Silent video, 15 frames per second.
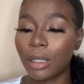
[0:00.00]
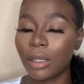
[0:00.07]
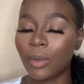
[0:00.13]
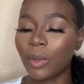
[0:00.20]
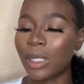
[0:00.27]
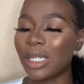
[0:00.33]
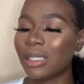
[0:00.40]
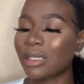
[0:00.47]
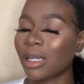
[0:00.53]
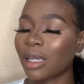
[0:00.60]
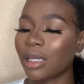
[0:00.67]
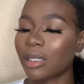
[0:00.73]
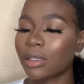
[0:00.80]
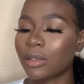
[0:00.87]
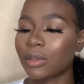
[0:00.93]
what is
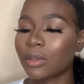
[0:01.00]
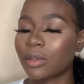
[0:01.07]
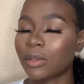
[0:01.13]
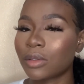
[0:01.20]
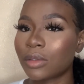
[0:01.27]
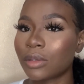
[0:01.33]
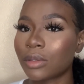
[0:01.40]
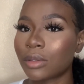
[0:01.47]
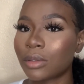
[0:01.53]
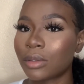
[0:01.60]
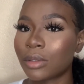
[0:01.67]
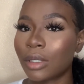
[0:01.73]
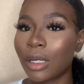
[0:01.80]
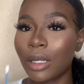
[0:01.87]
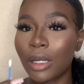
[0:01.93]
again?
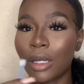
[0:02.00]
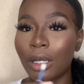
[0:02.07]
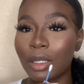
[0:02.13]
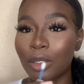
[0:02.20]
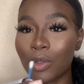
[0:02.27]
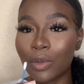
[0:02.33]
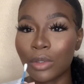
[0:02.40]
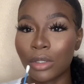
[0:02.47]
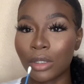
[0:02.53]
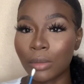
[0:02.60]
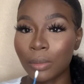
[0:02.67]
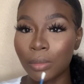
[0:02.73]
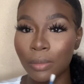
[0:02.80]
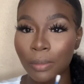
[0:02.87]
Q-tip,